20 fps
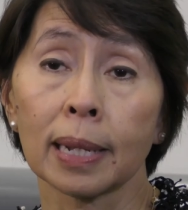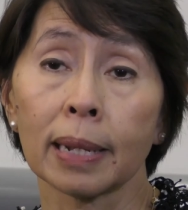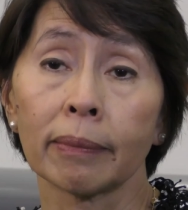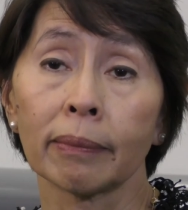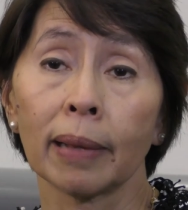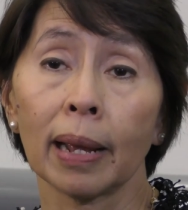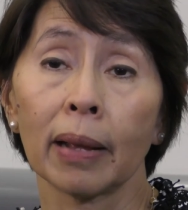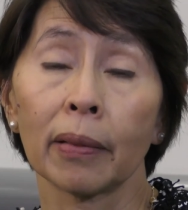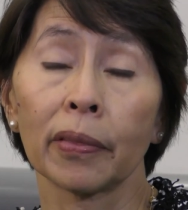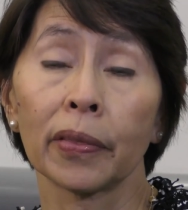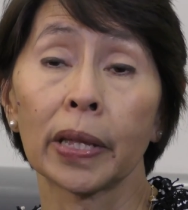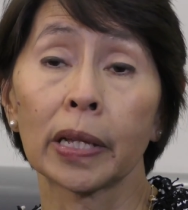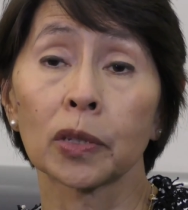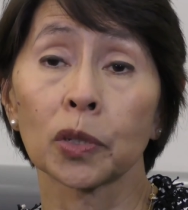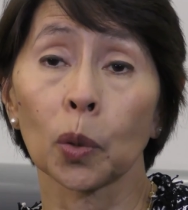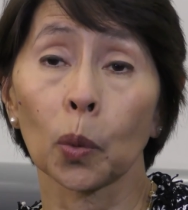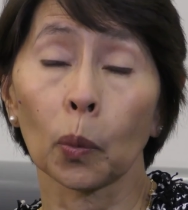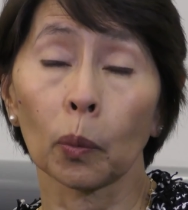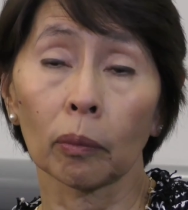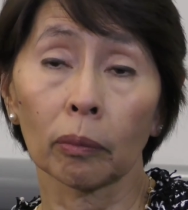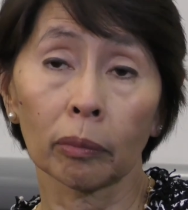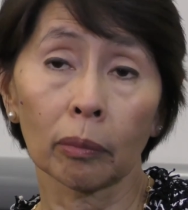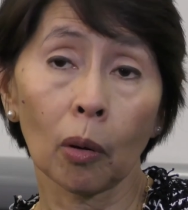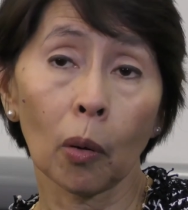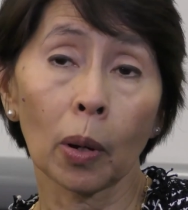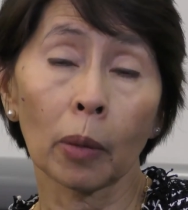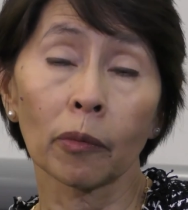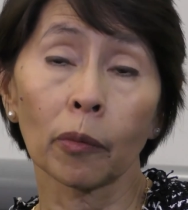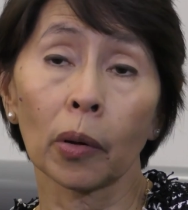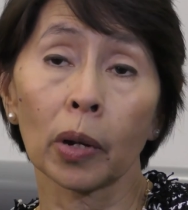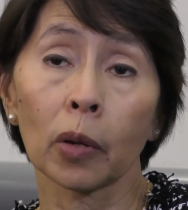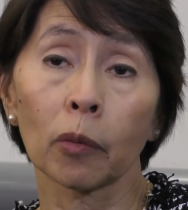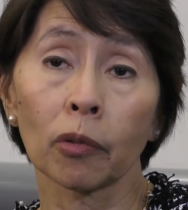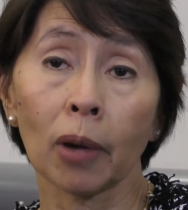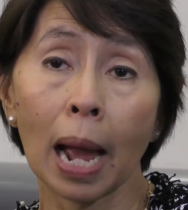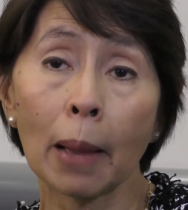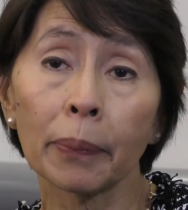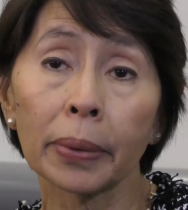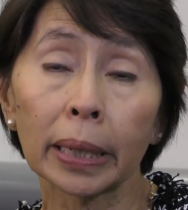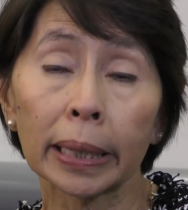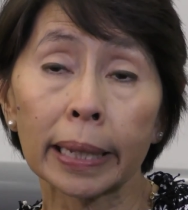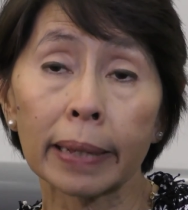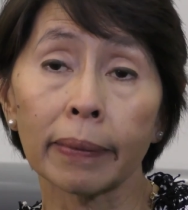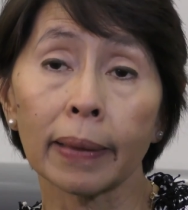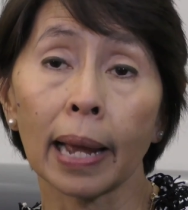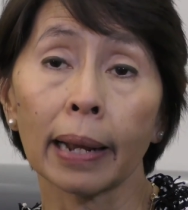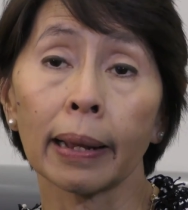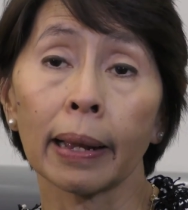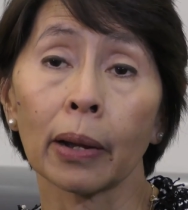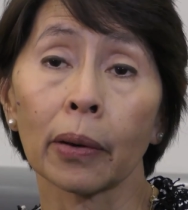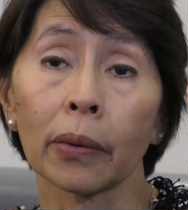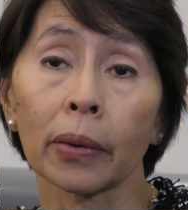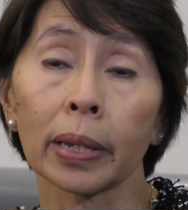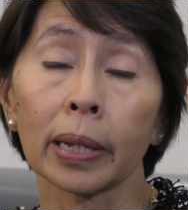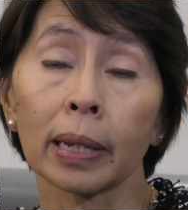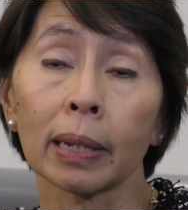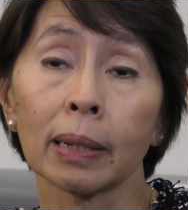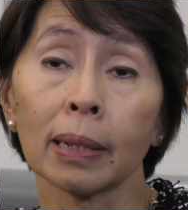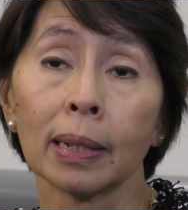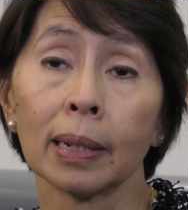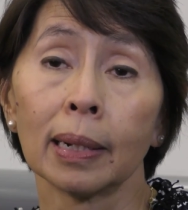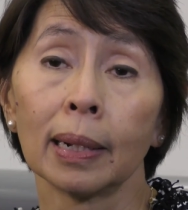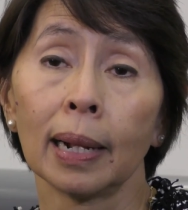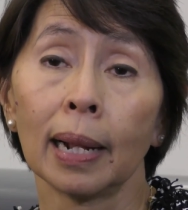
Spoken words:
and things are going very rapidly in that area.